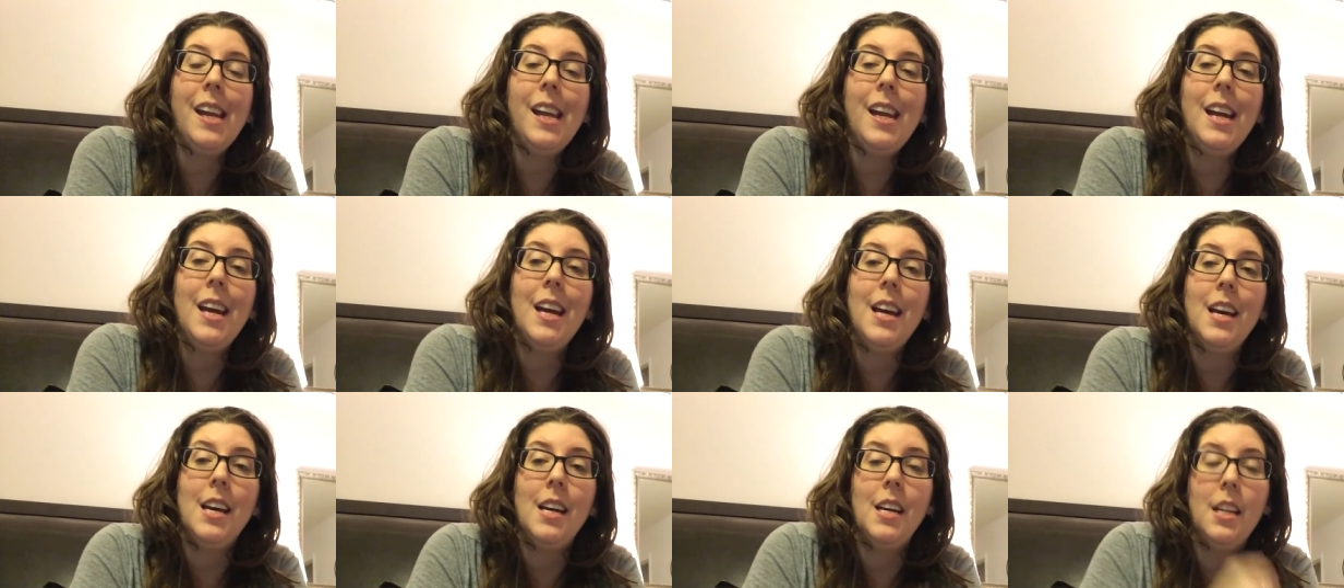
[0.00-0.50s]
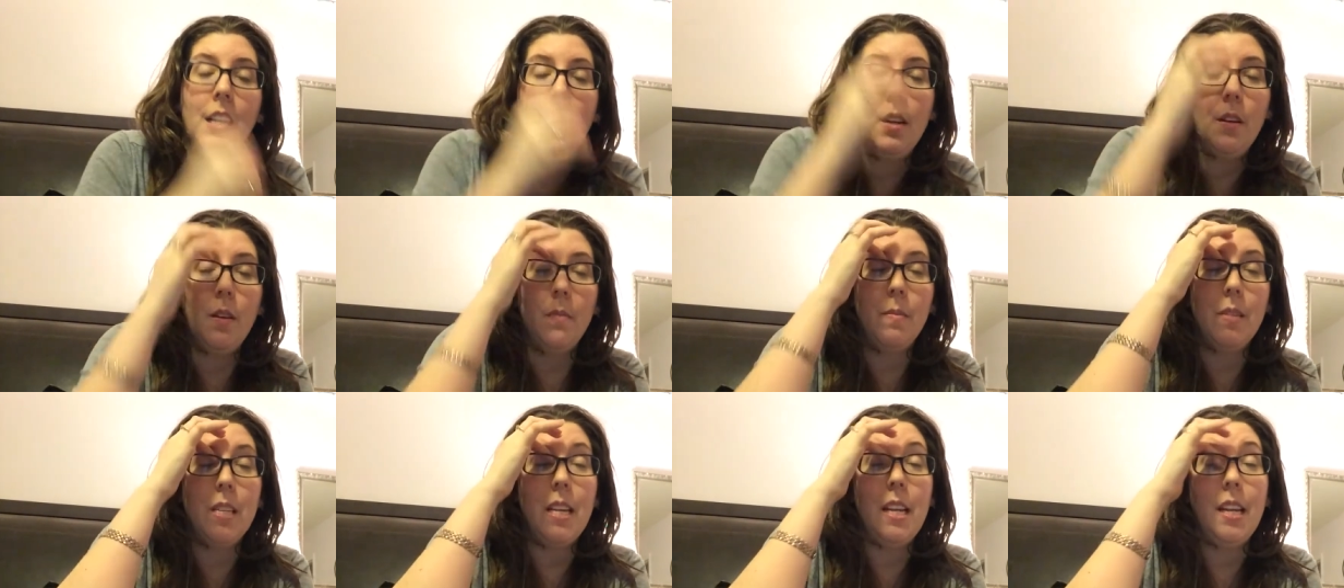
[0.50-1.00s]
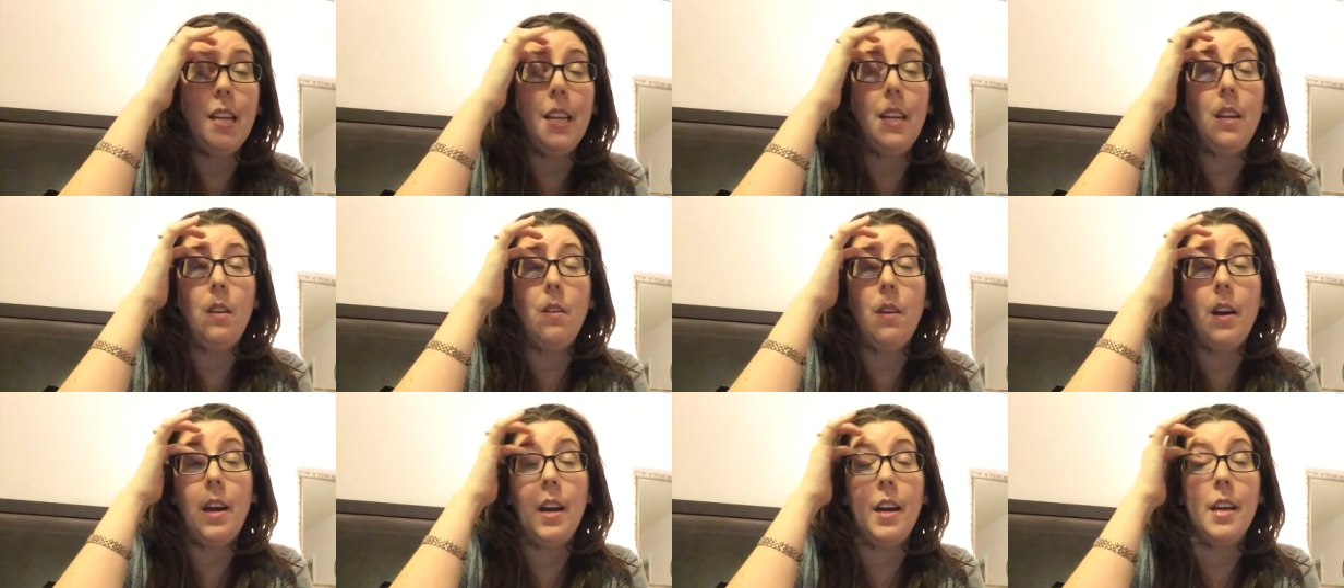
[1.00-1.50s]
and I'm sending
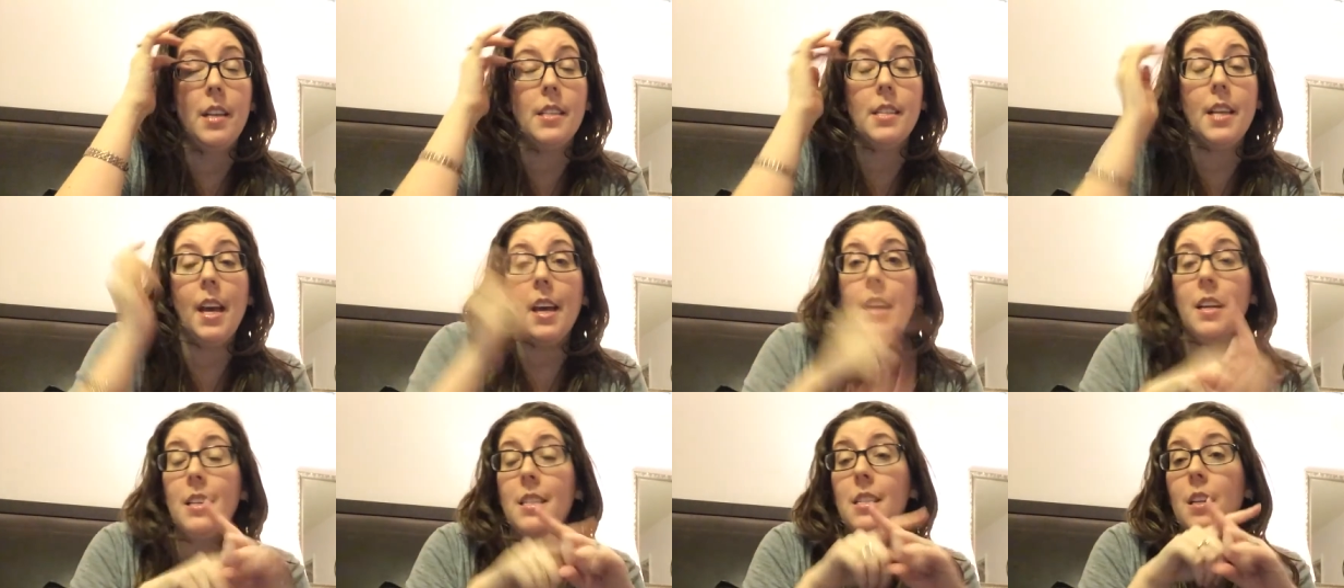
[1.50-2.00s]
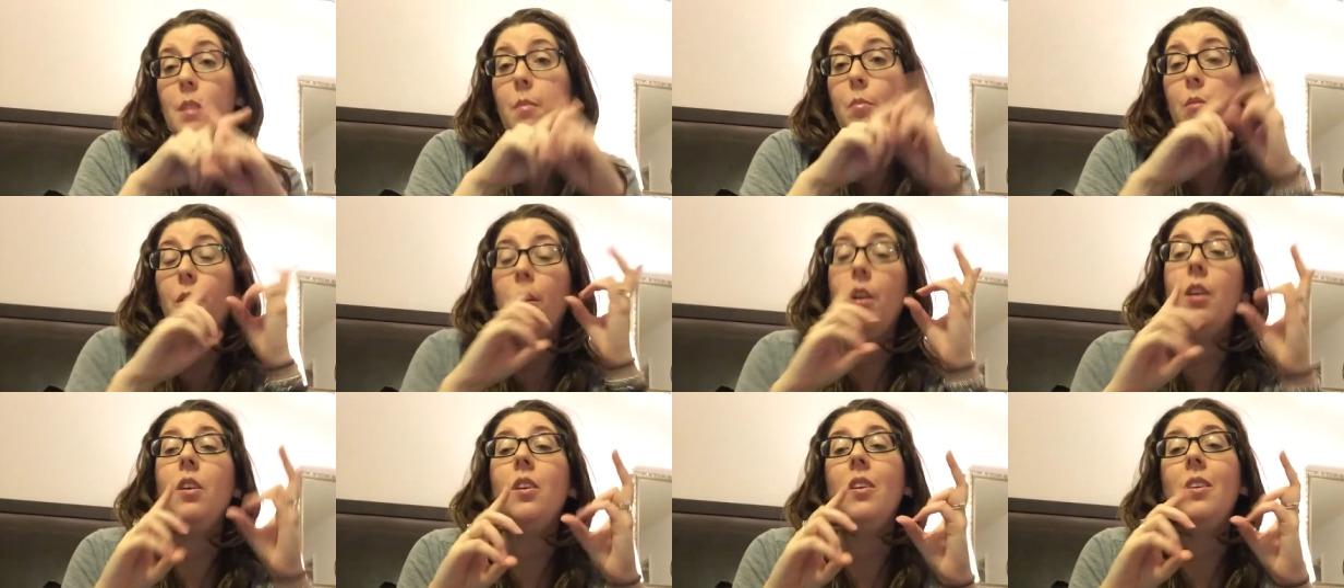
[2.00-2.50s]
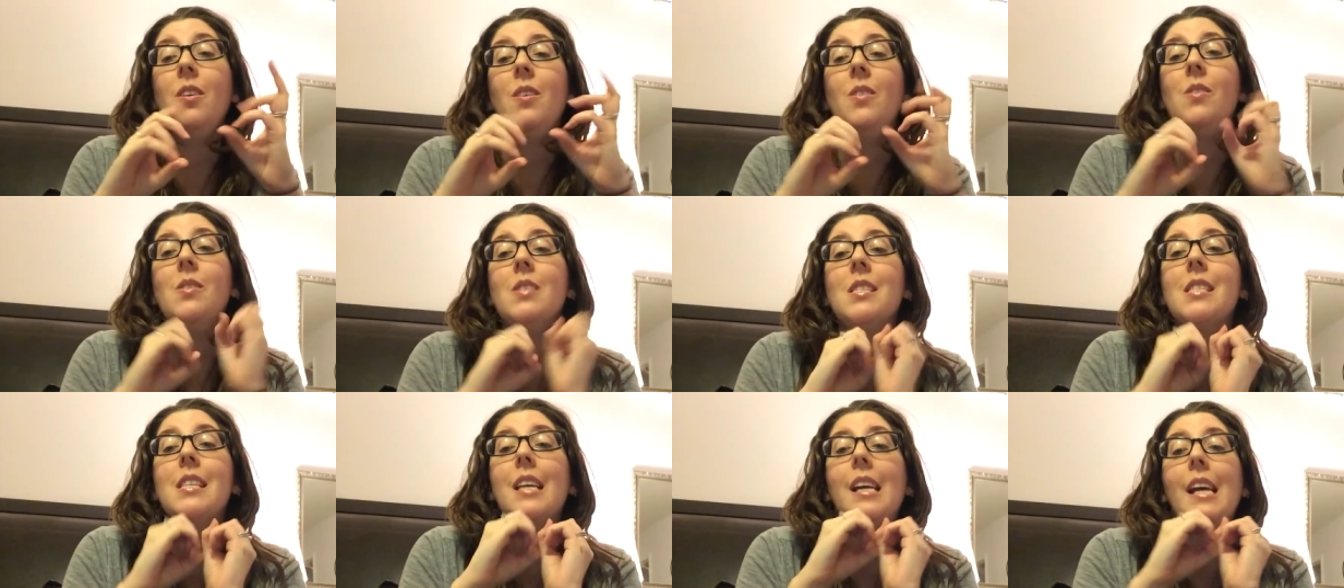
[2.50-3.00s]
you guys X double O's,